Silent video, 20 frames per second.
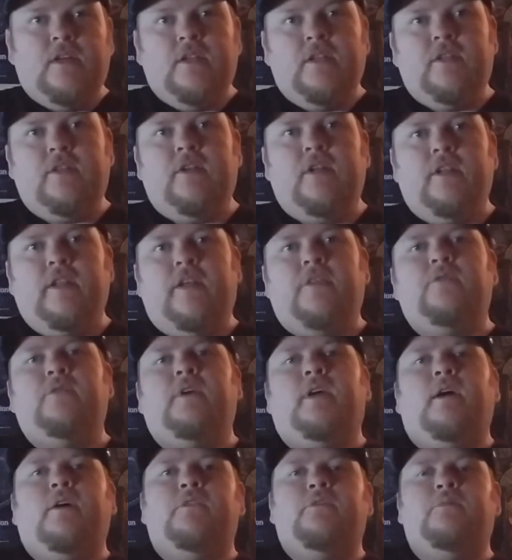Last
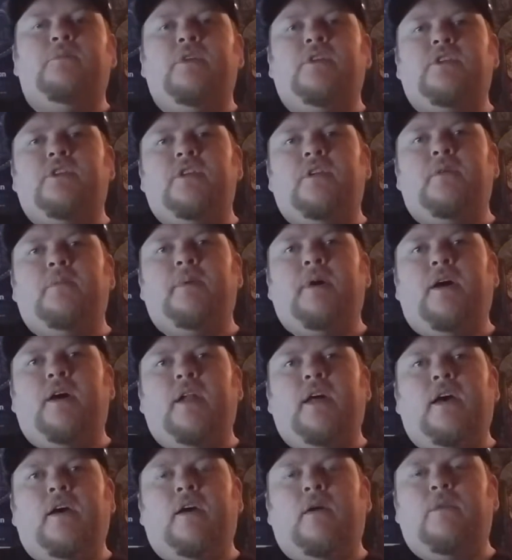week I was bitching about
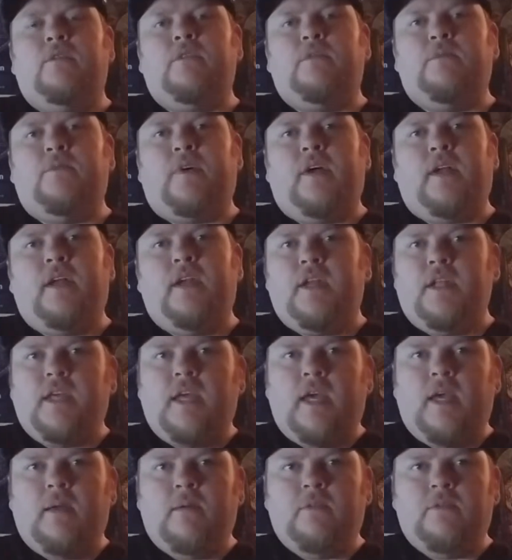how I wasn't finding any
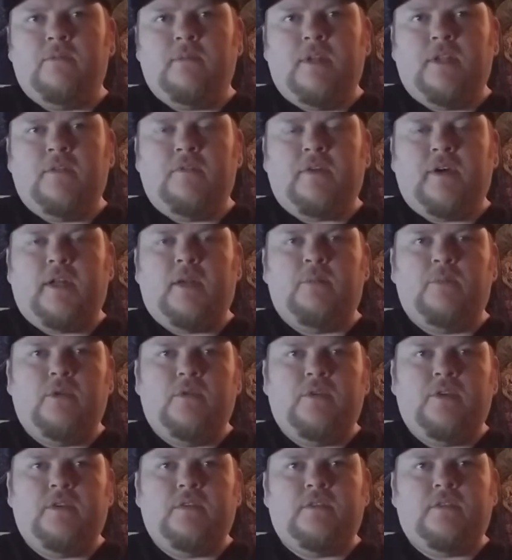games, mainly finding
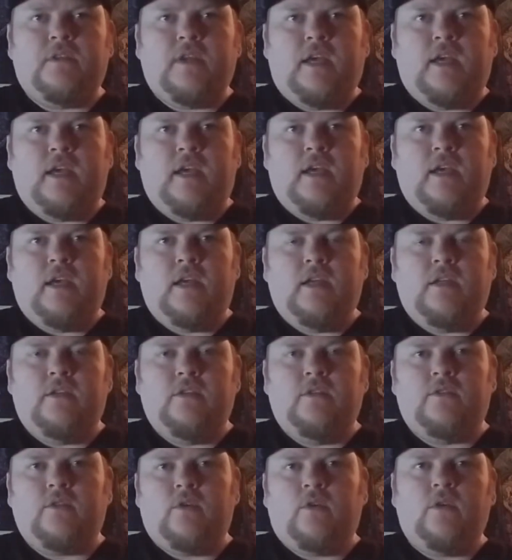movies, and
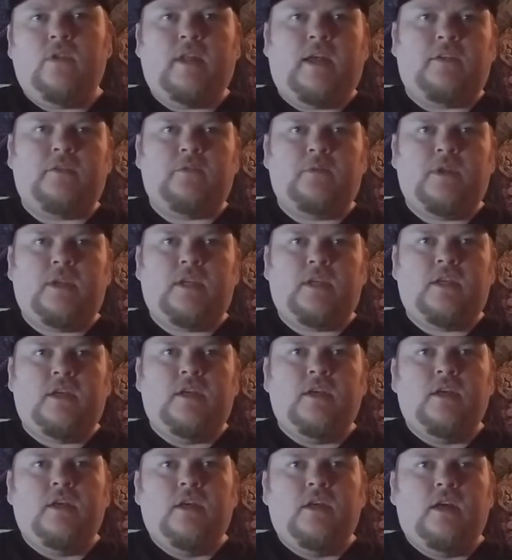this whole last week
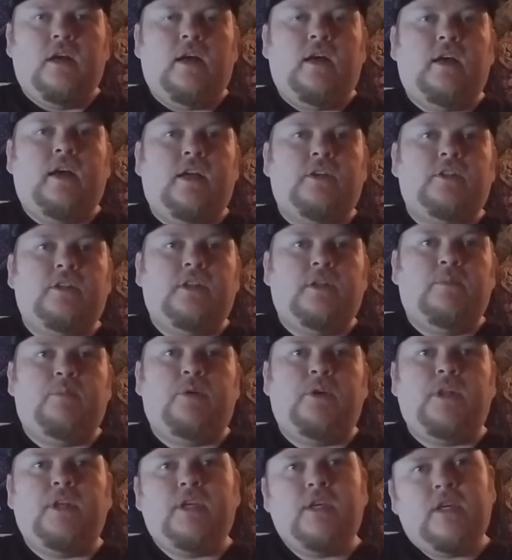I actually did
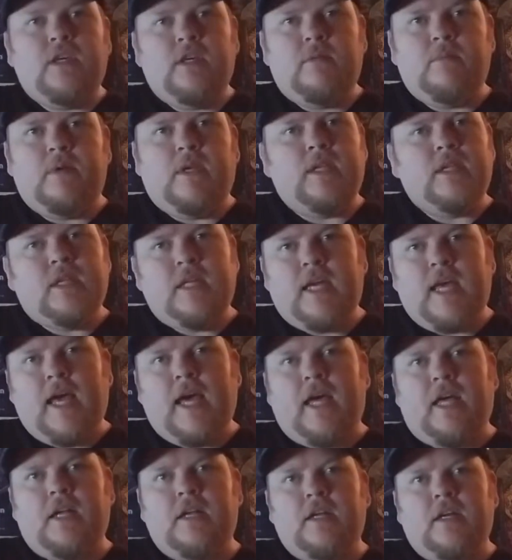pretty good, mainly
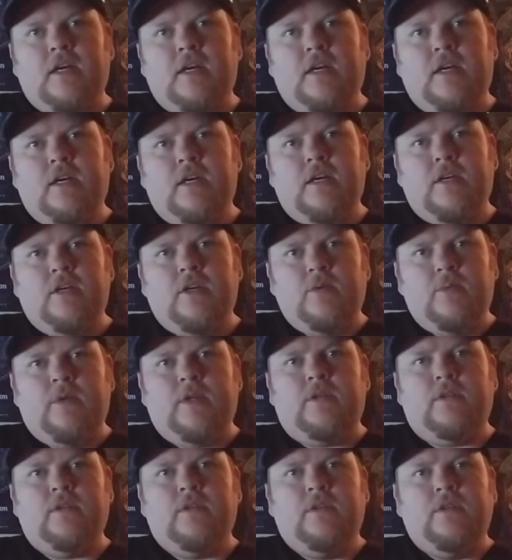at
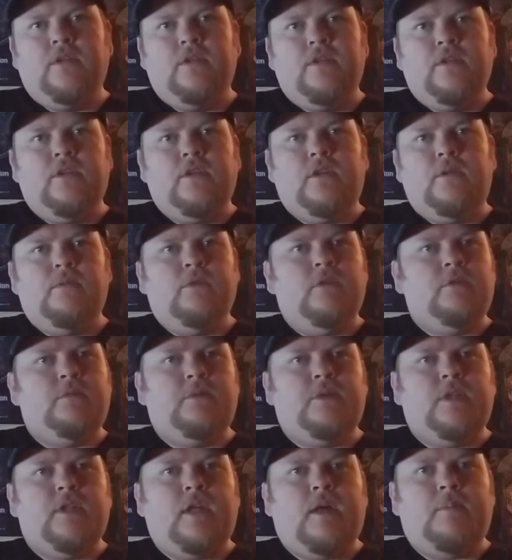Goodwill. Goodwill's
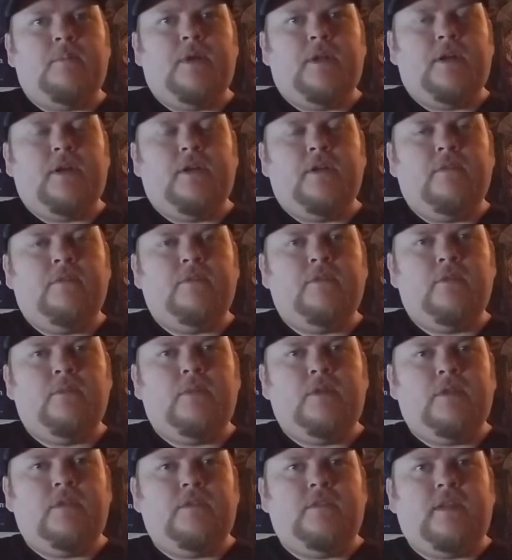been a lot better to
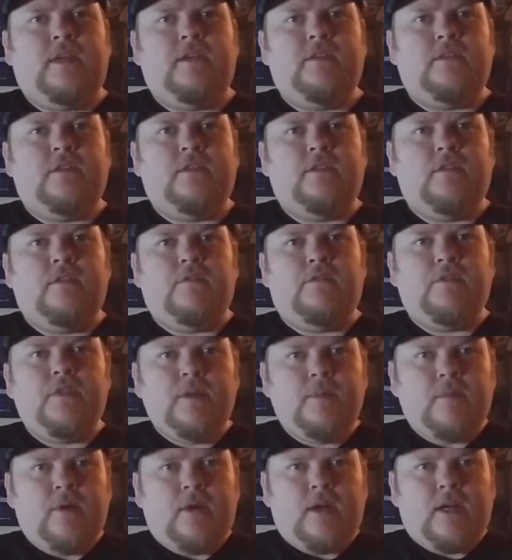me these days than the
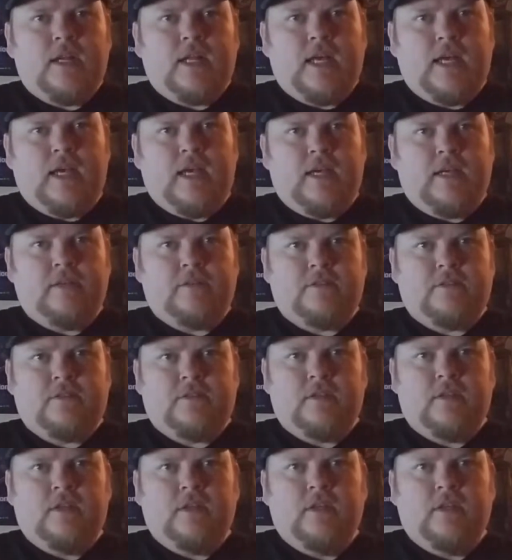flea market has.